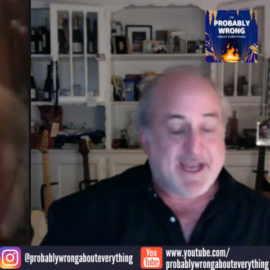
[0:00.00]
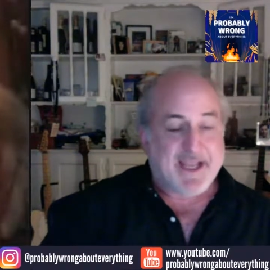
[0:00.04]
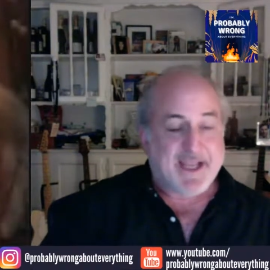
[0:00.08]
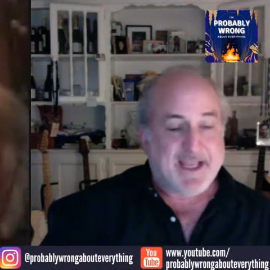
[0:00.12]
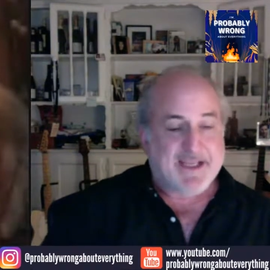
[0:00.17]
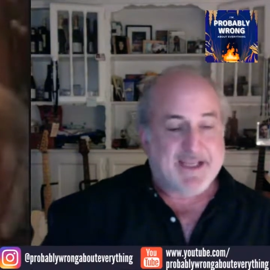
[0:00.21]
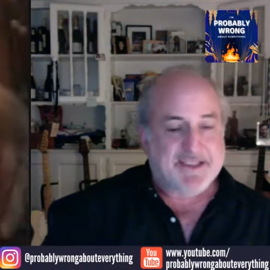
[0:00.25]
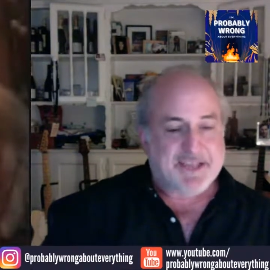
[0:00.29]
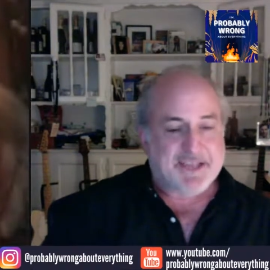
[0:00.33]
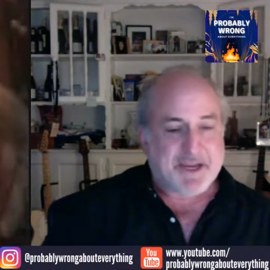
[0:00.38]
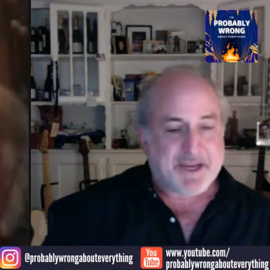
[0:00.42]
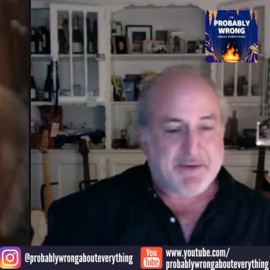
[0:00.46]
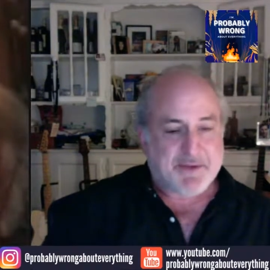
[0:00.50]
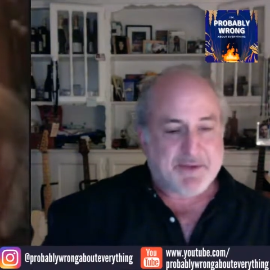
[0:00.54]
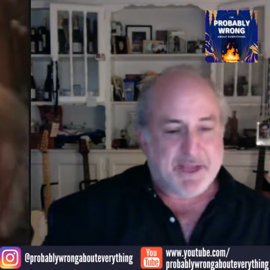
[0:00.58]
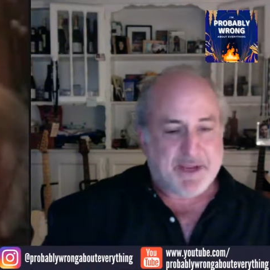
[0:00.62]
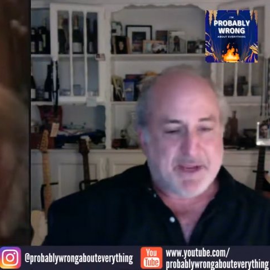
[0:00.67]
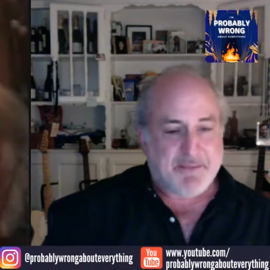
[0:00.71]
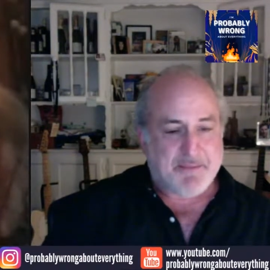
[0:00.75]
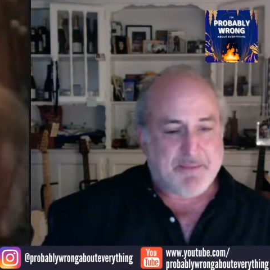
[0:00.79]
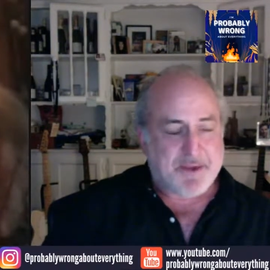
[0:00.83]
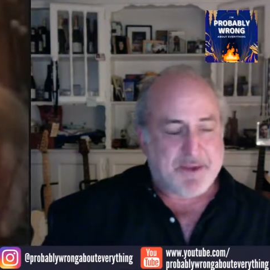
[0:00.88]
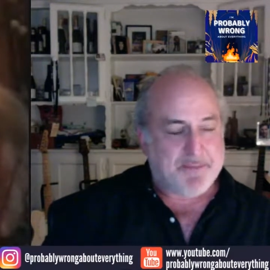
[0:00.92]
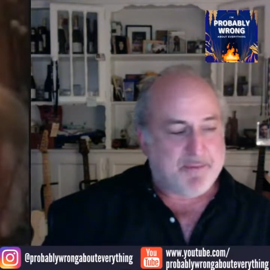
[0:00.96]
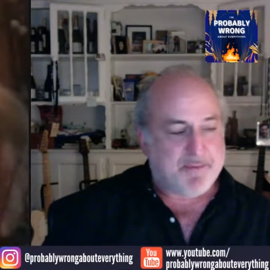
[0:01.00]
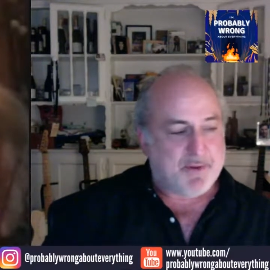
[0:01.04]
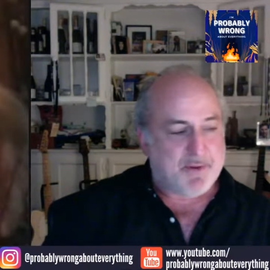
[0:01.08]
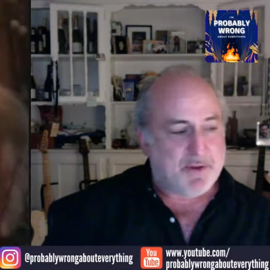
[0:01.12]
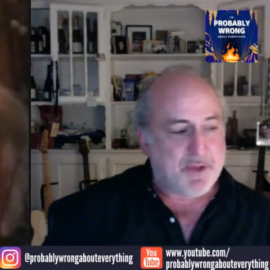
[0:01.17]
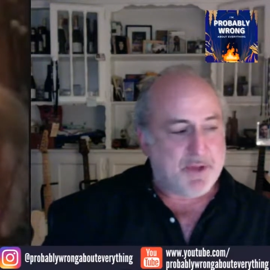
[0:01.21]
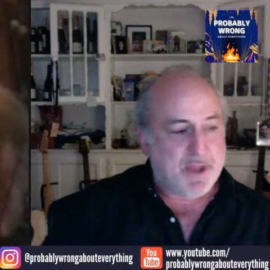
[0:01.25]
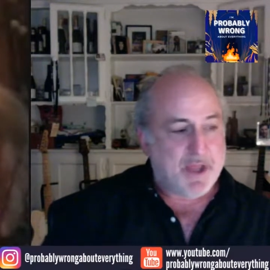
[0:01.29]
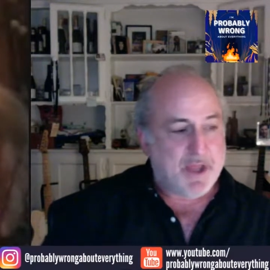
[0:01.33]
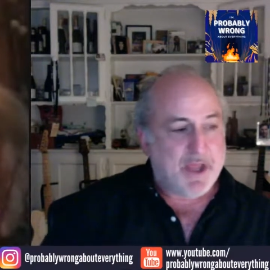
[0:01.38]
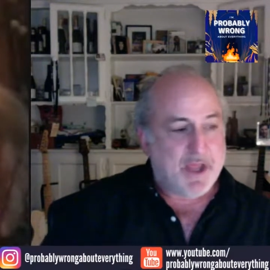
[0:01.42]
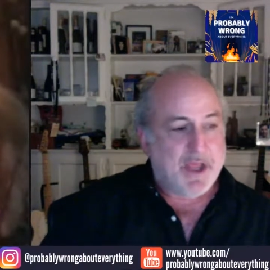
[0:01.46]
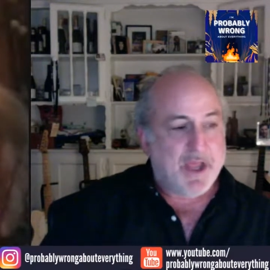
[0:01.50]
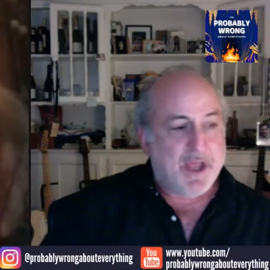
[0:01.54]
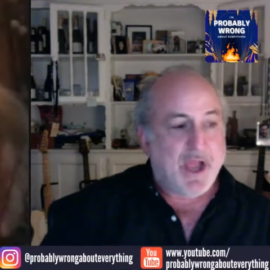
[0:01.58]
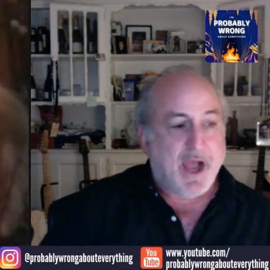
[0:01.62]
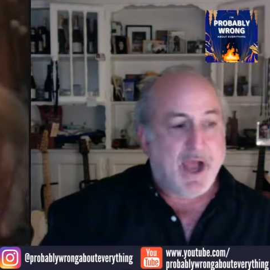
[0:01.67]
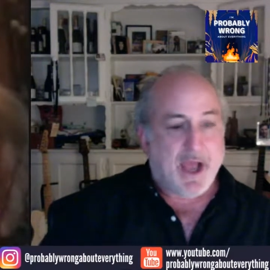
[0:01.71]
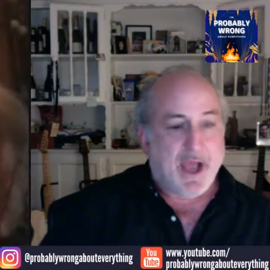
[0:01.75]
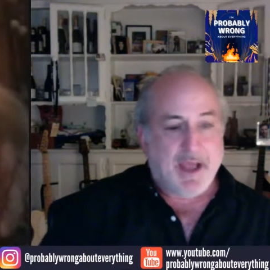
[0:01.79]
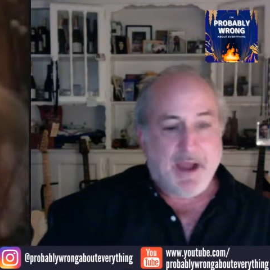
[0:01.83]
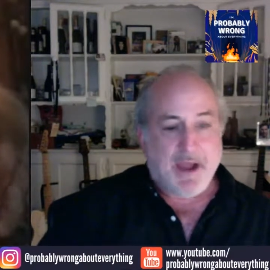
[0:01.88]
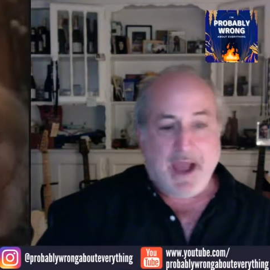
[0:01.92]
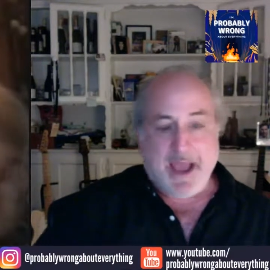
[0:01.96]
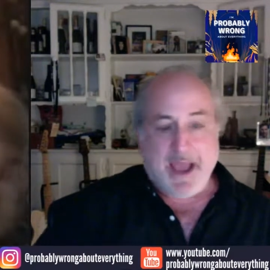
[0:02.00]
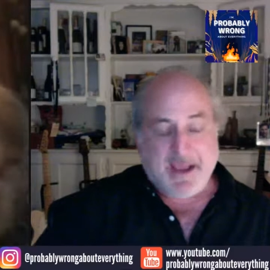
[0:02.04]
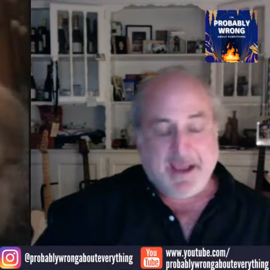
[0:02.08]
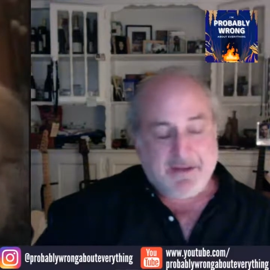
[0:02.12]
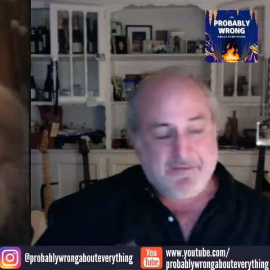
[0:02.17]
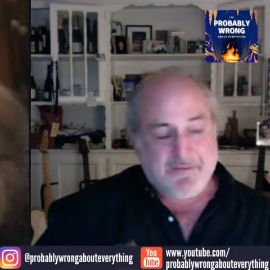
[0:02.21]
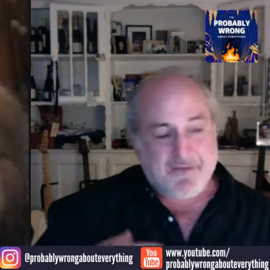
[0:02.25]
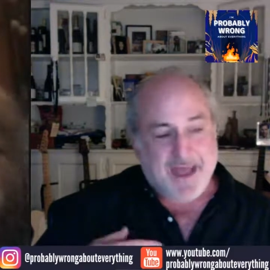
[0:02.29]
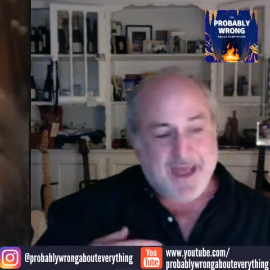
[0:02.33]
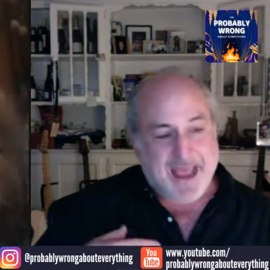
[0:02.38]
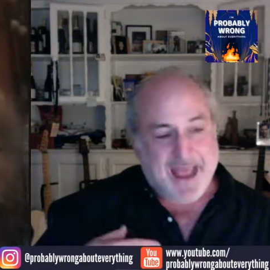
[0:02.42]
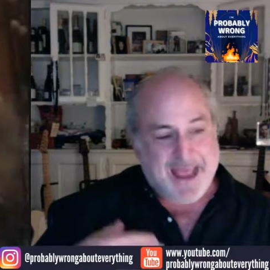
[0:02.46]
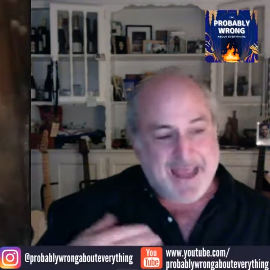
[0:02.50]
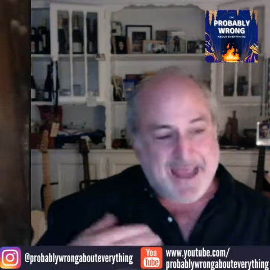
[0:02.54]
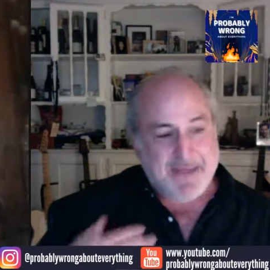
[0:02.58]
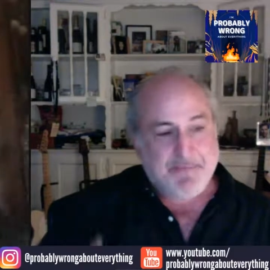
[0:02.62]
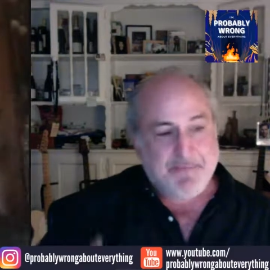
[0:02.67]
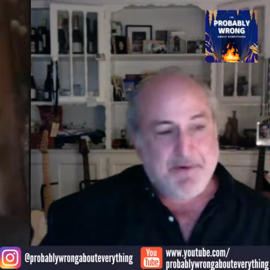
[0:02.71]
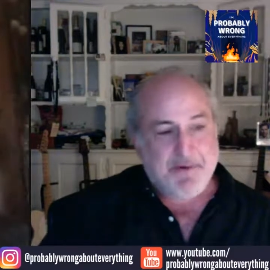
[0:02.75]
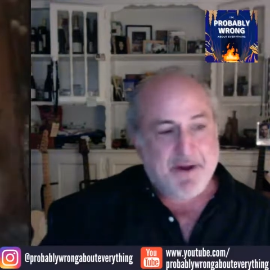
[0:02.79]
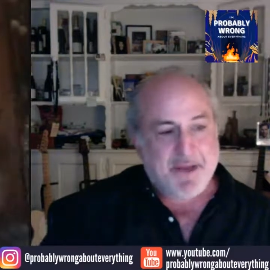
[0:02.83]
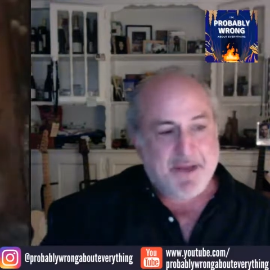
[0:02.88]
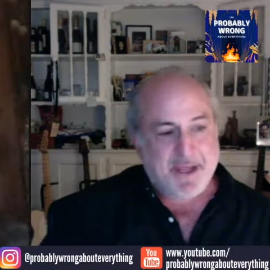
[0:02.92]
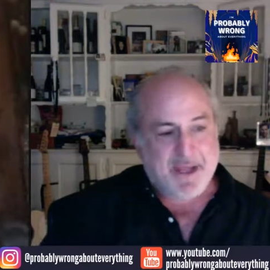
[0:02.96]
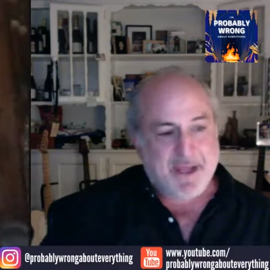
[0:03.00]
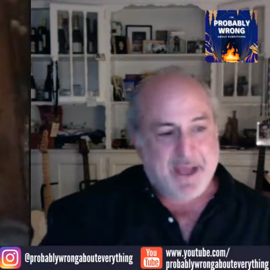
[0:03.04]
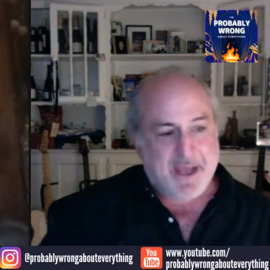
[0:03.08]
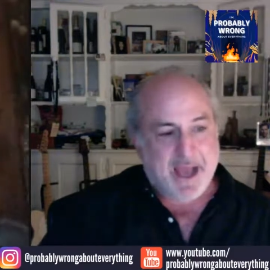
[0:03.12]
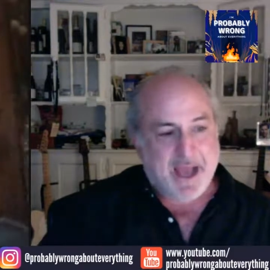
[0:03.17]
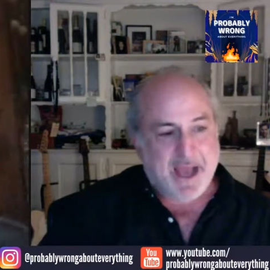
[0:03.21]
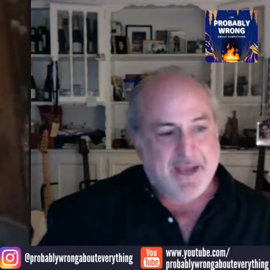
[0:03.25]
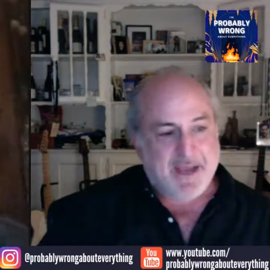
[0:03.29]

And I say to a lot of people, I can find anybody